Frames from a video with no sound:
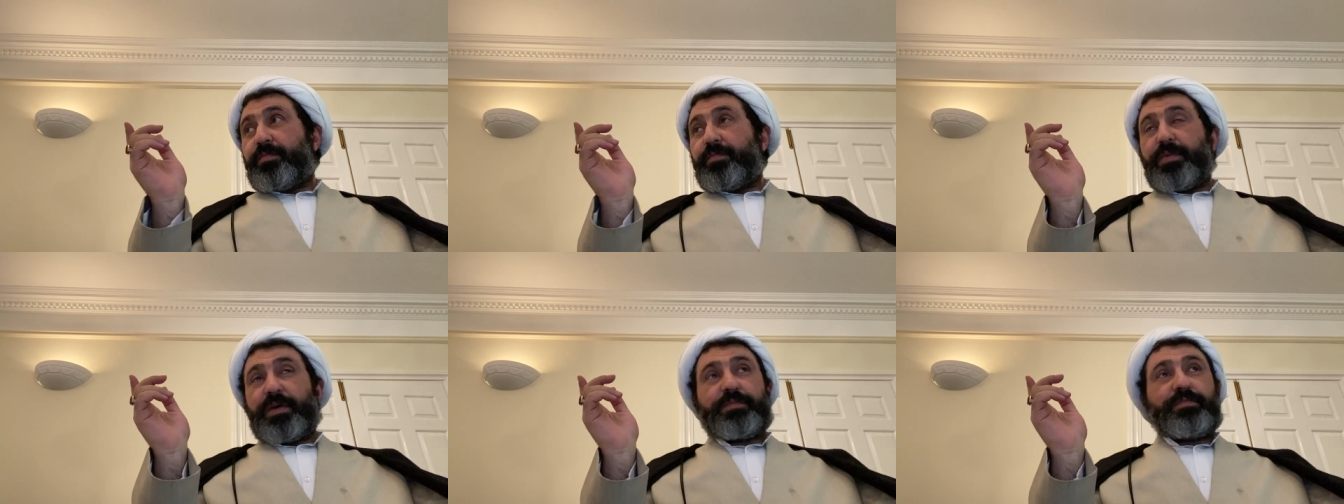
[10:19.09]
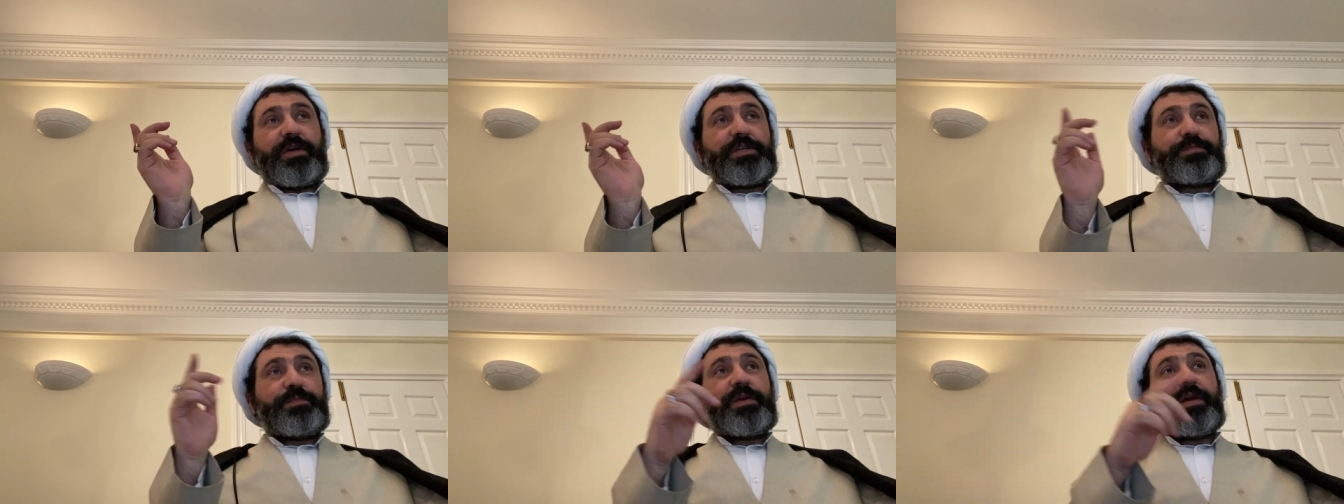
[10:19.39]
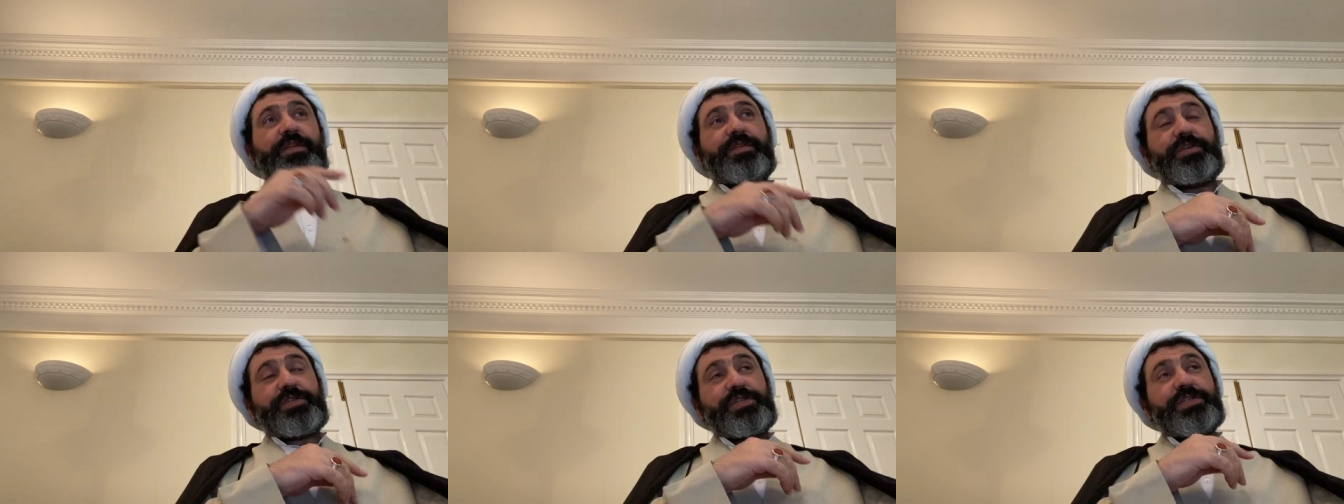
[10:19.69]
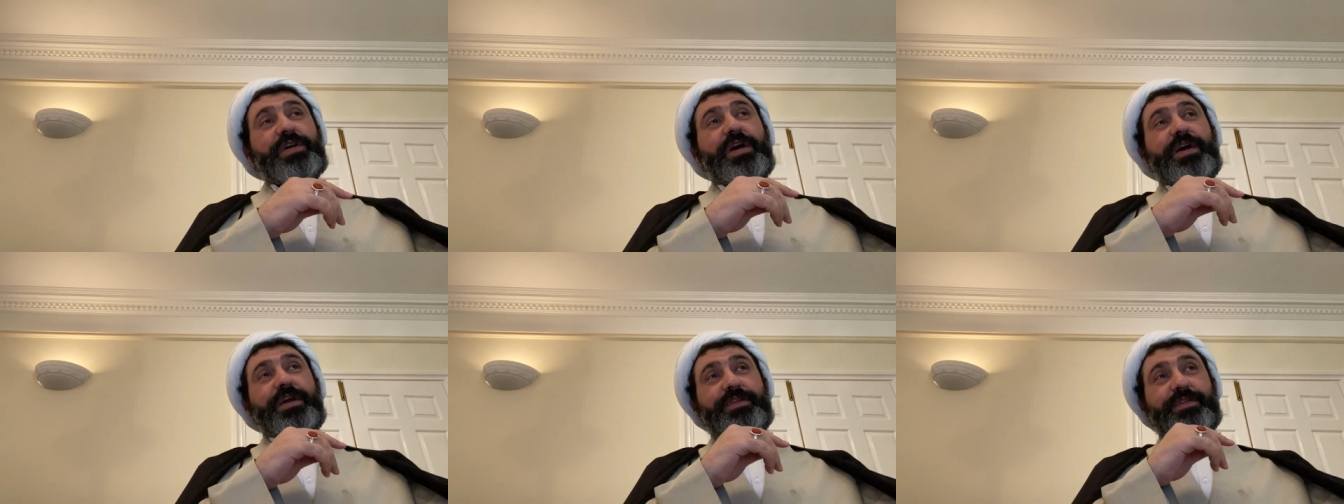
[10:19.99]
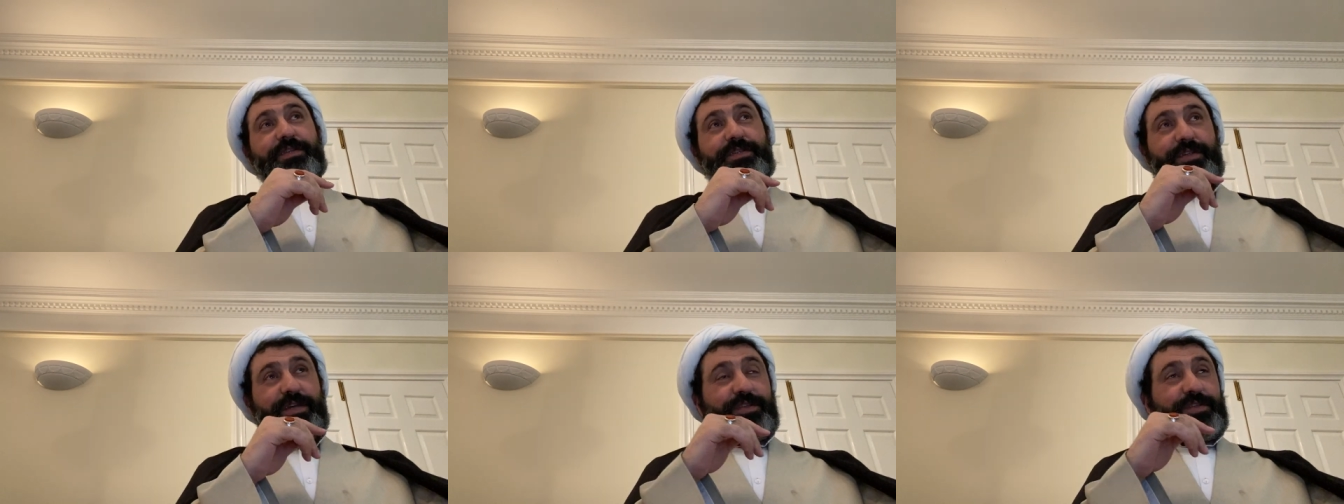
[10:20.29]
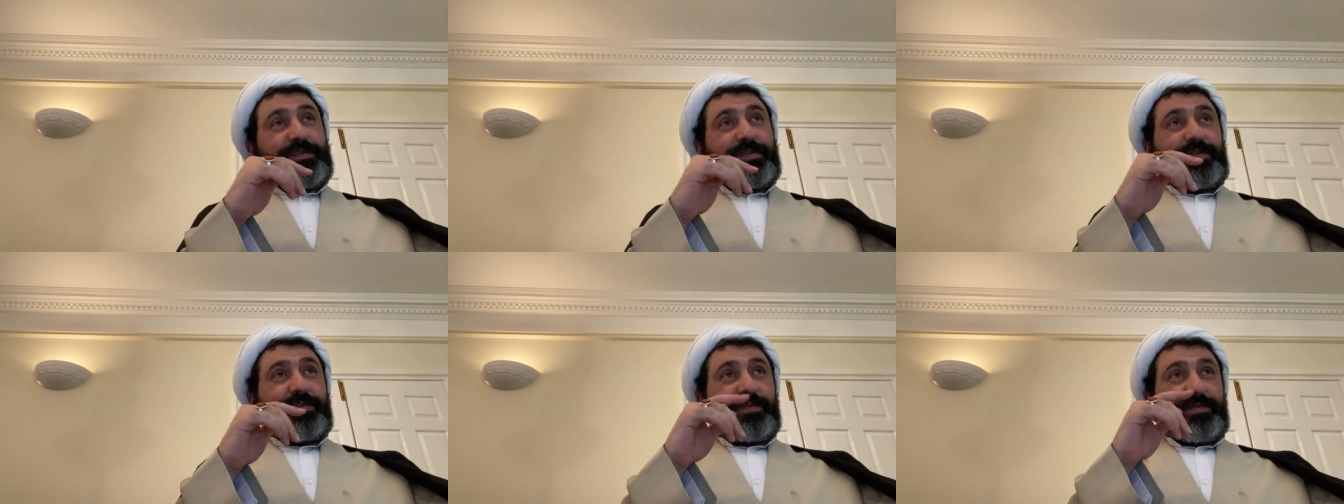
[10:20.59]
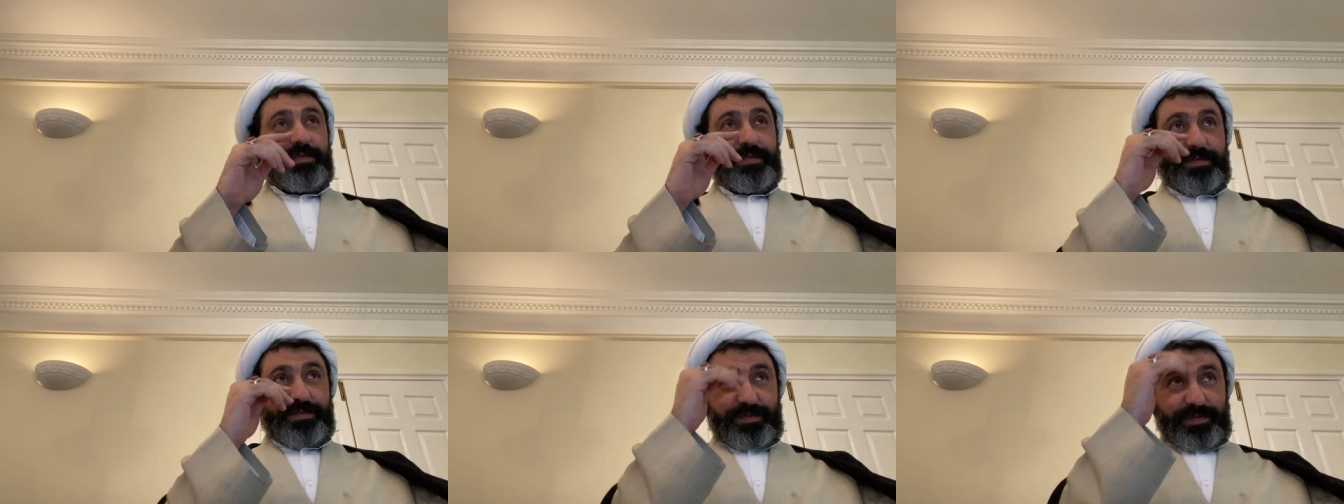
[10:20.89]
but must be on the side, not
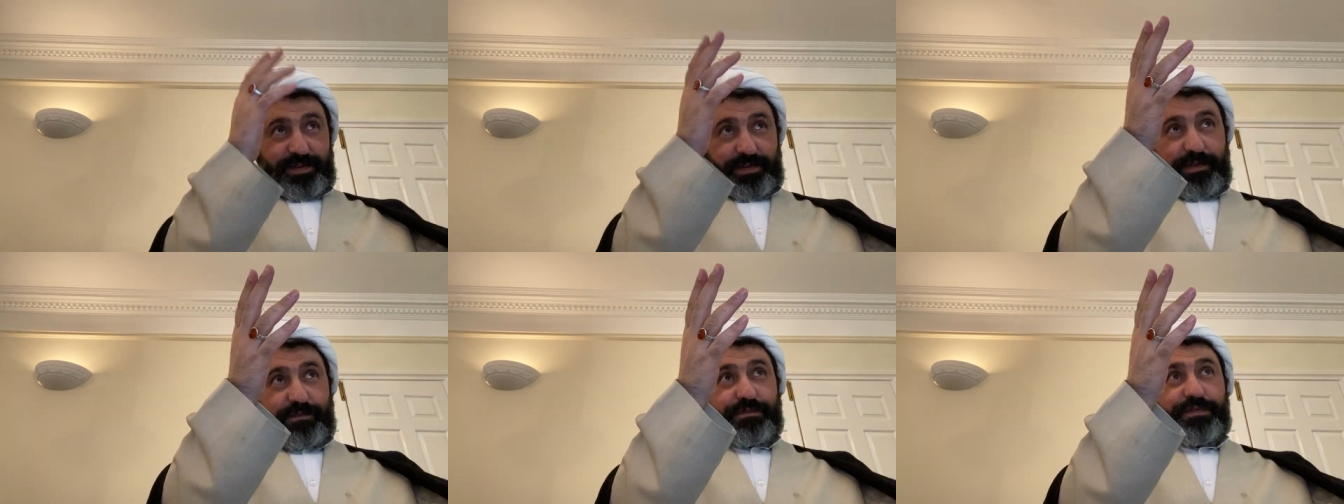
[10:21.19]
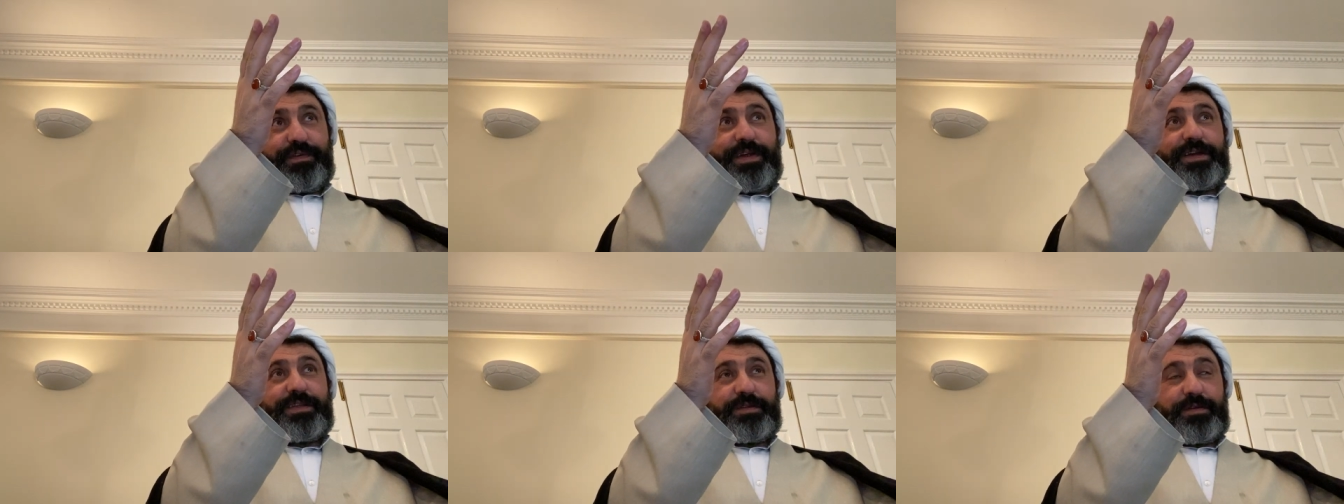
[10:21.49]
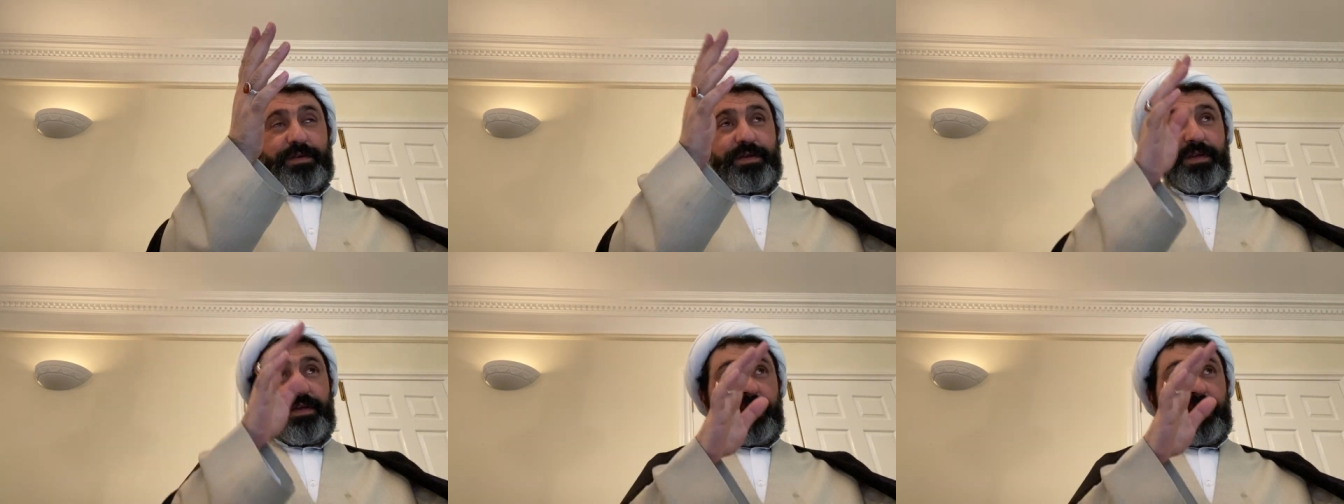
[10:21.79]
in front.